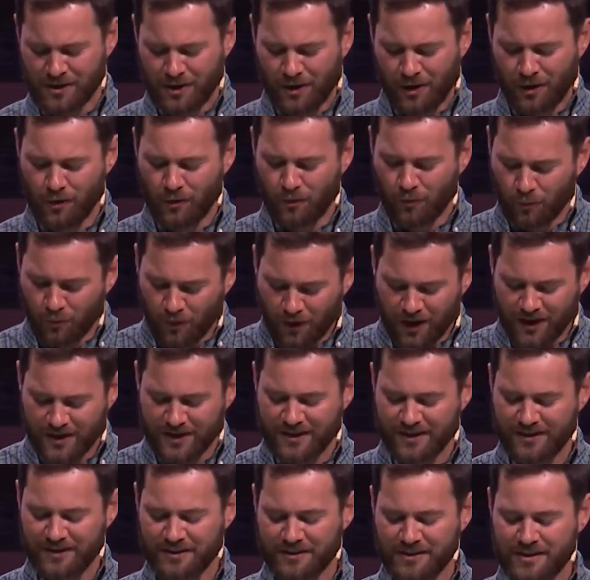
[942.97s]
who
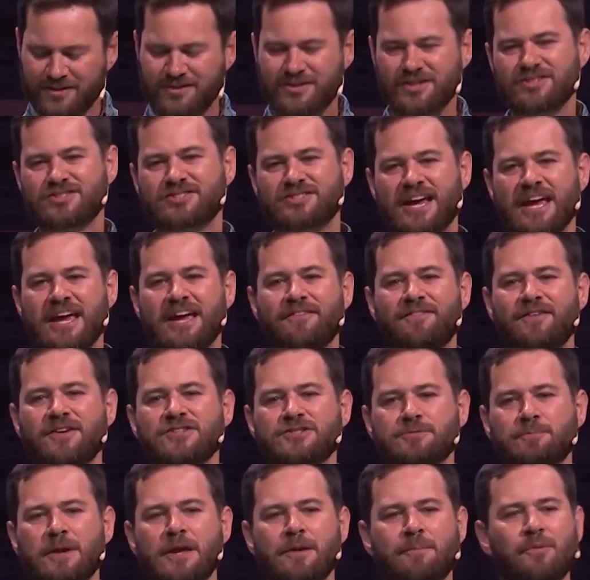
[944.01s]
wanted to save
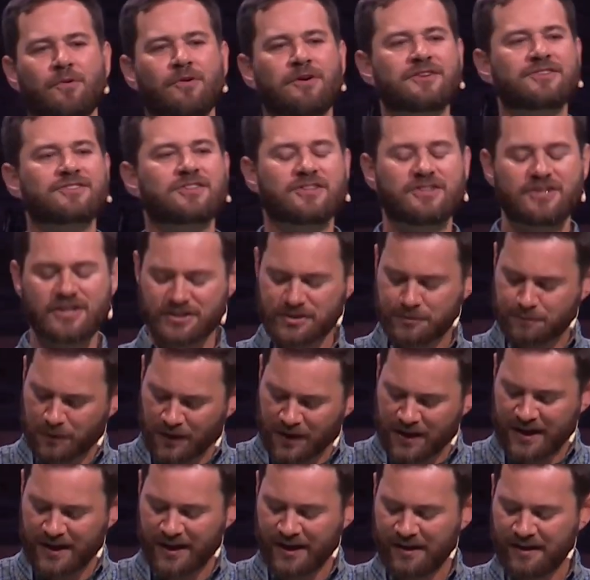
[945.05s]
his people and to
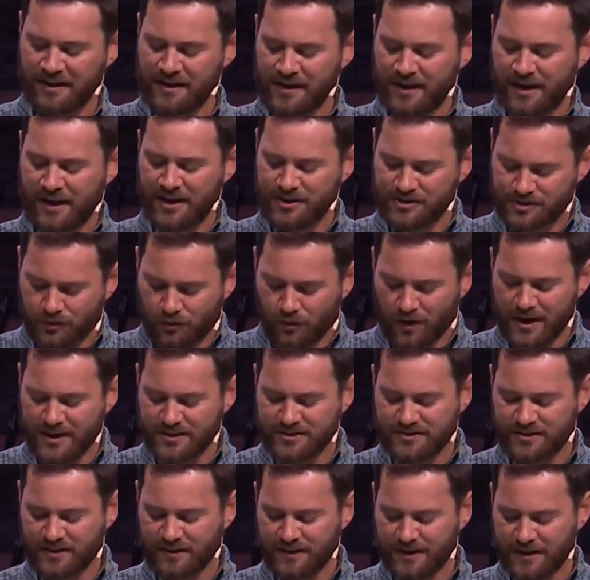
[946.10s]
display his
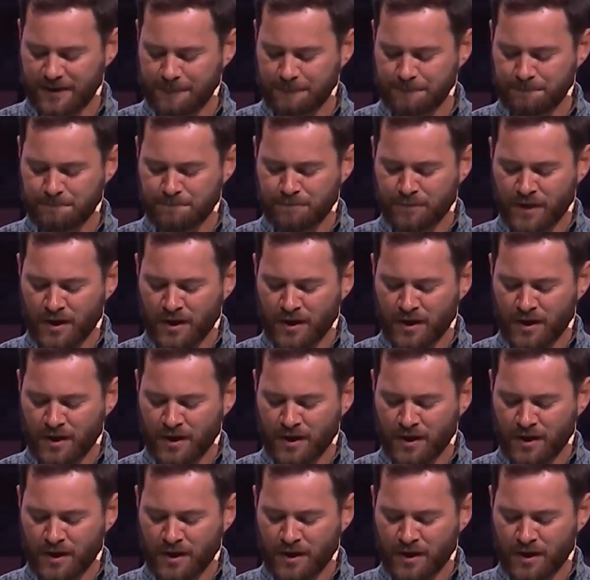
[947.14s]
grace to them.